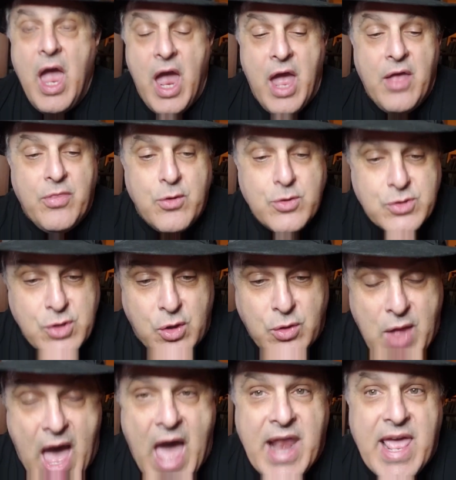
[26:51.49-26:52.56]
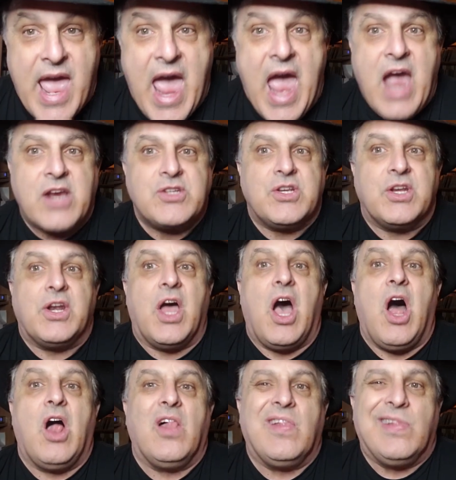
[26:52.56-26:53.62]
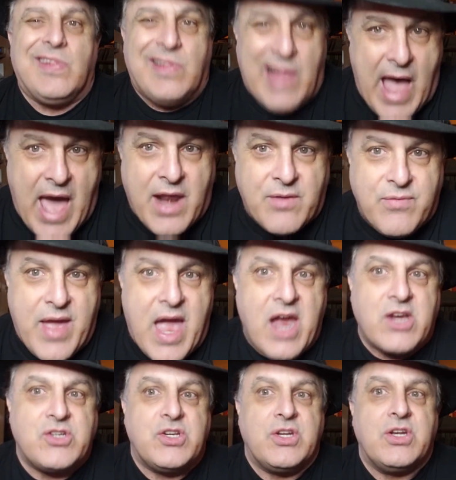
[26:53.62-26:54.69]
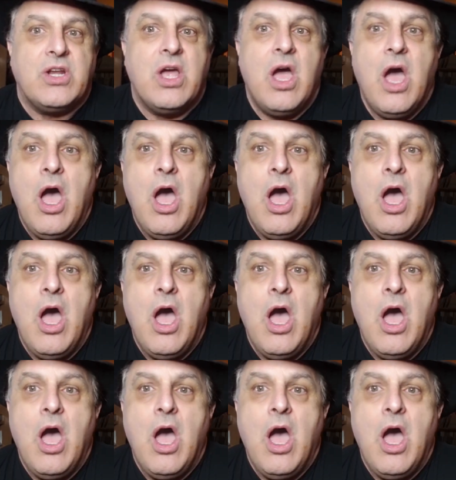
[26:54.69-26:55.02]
and there's a lot of action, and